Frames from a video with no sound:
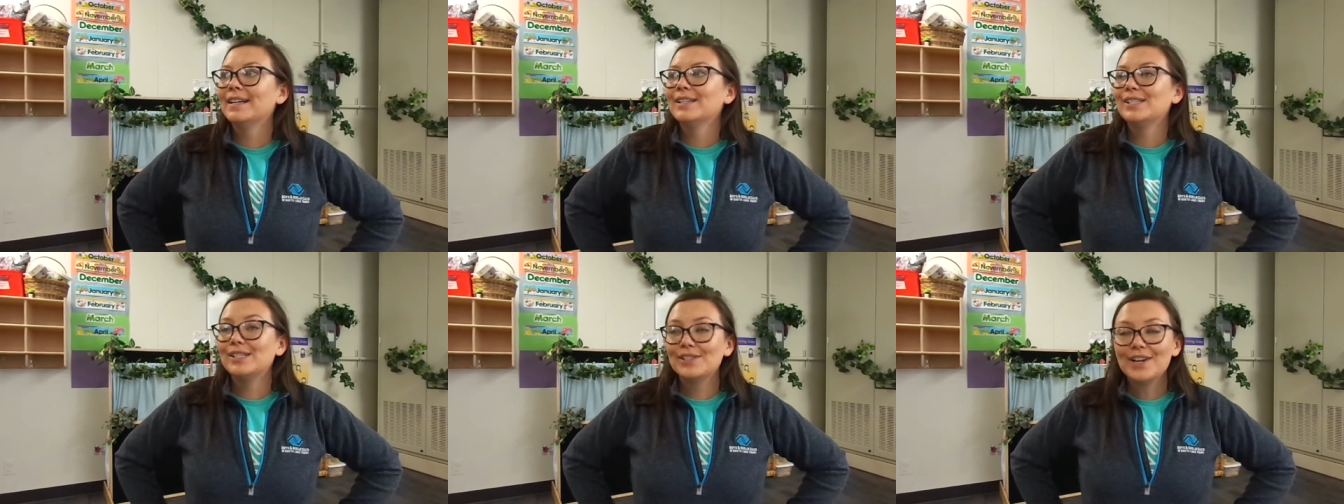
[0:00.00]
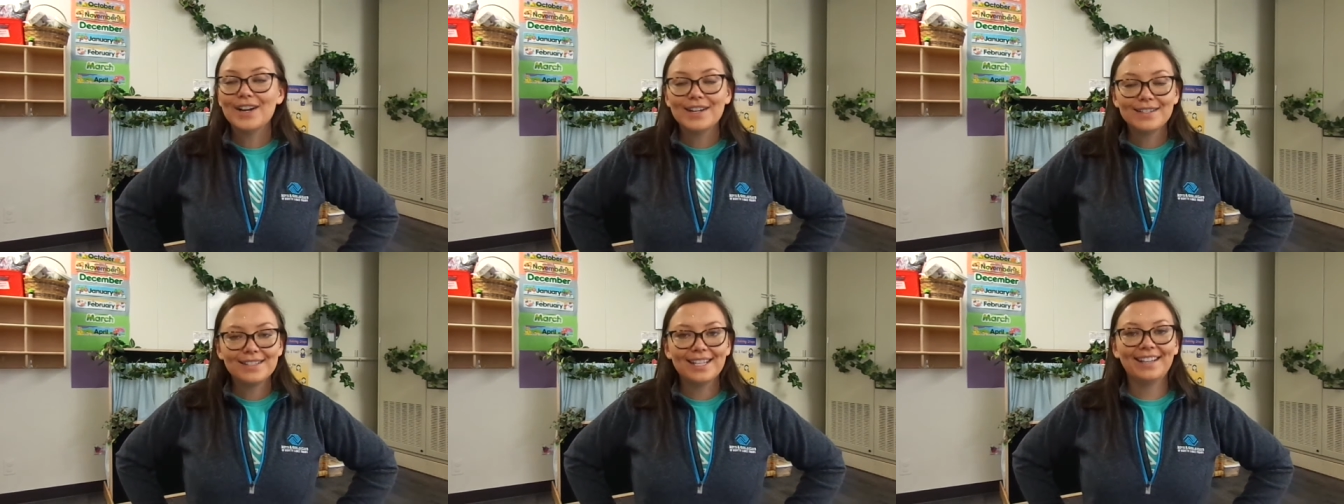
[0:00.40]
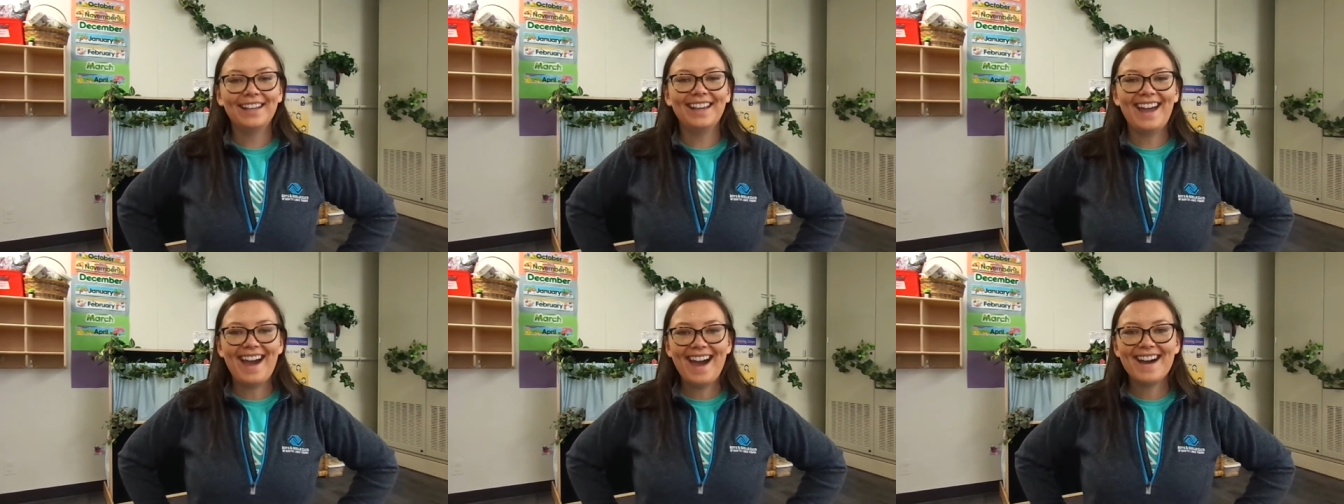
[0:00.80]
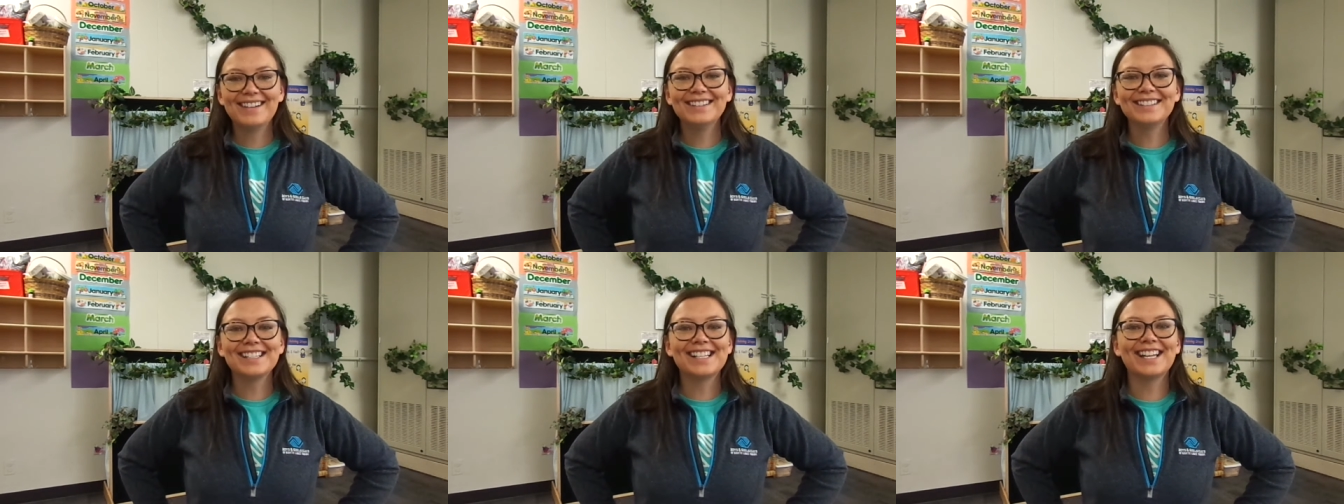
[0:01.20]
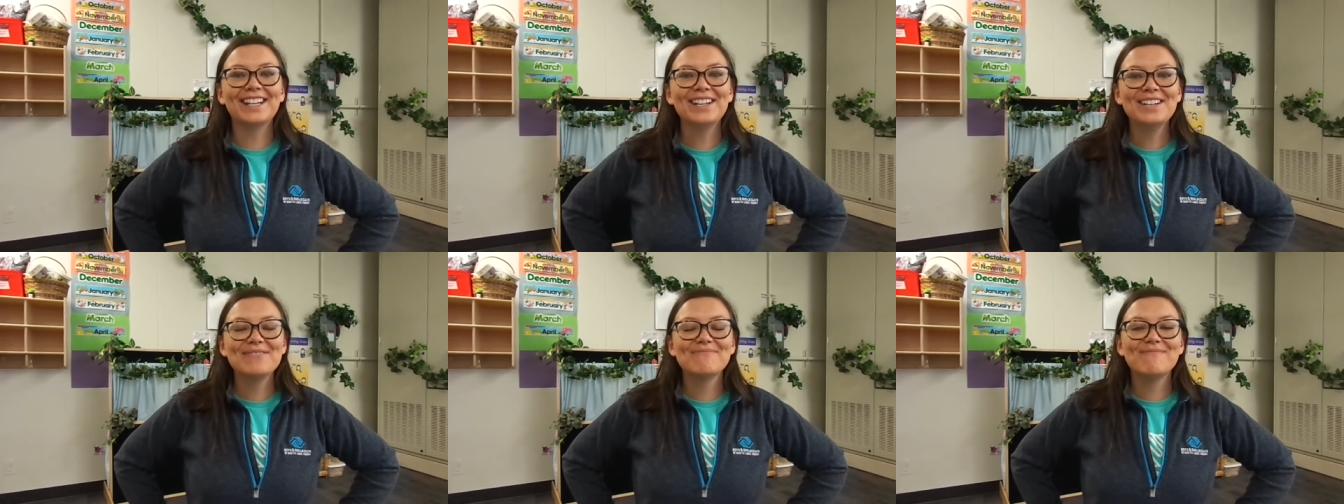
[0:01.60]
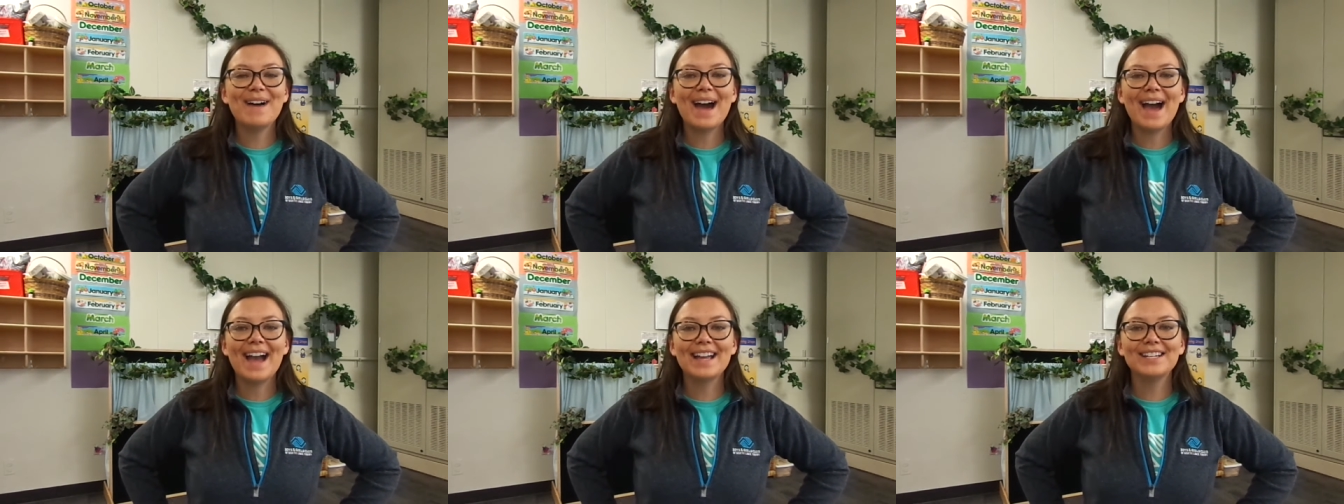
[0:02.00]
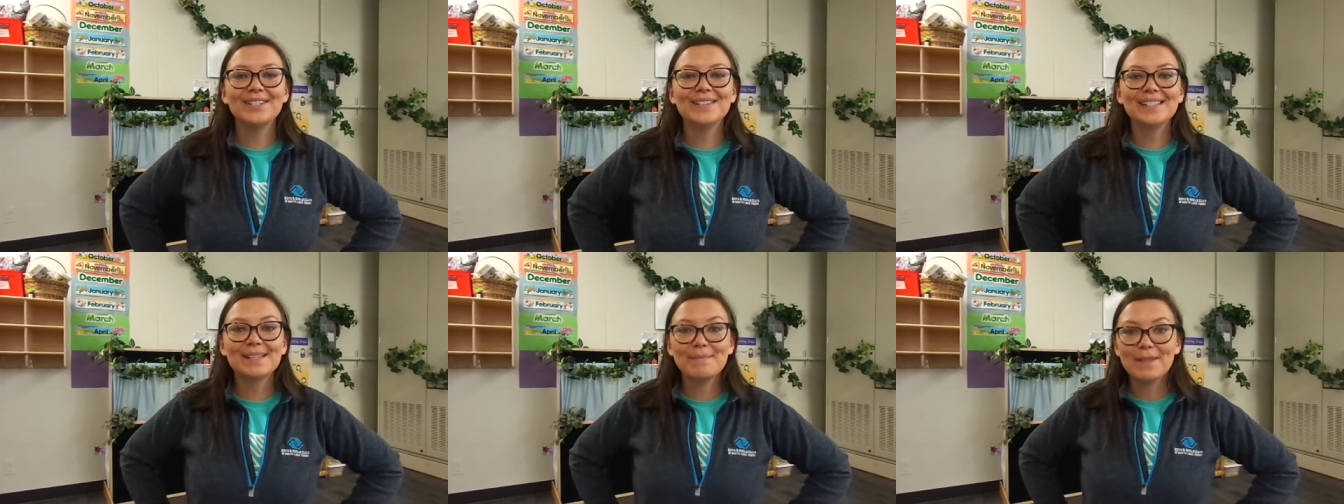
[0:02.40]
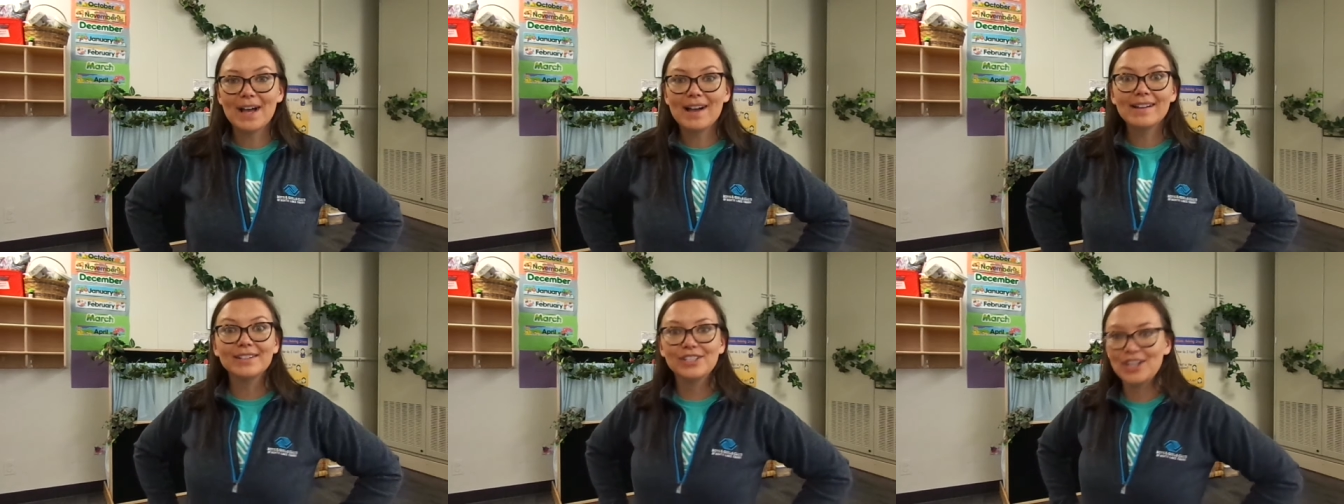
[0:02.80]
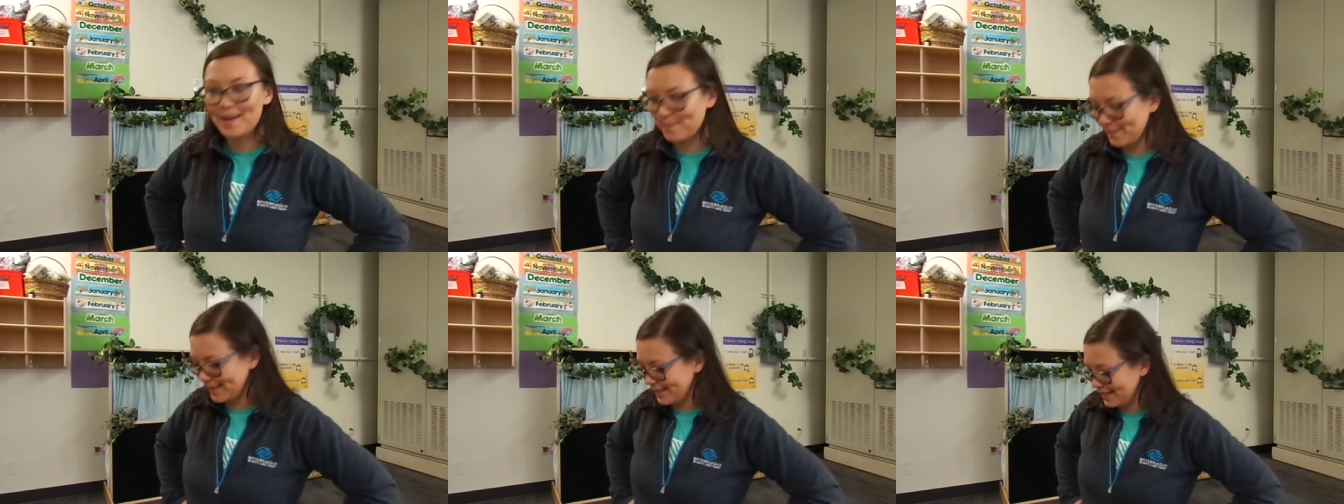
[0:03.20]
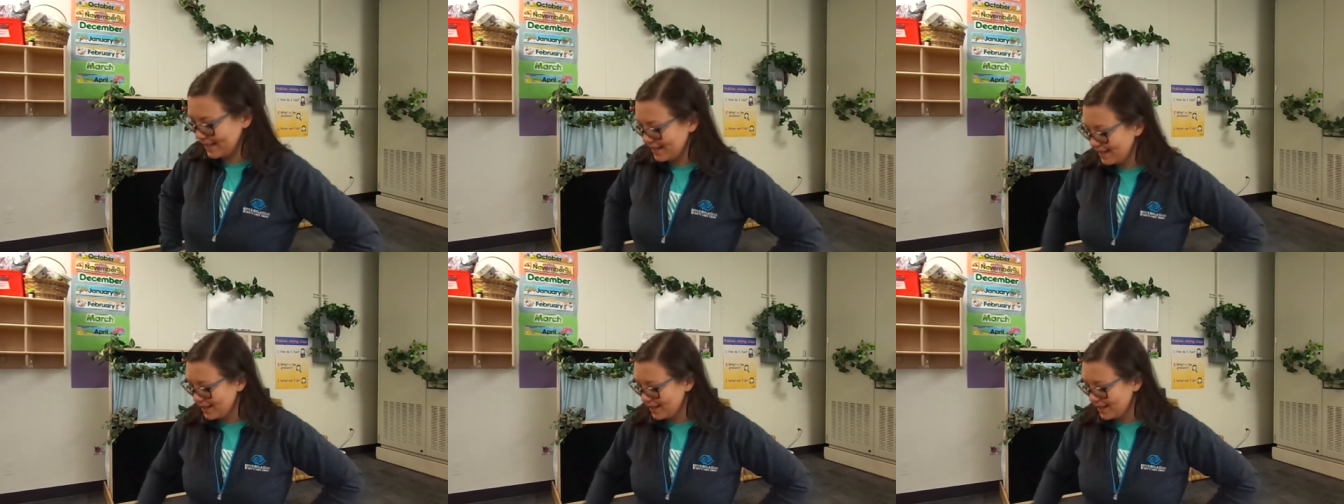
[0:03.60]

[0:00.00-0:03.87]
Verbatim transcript: start out by doing some long jumps.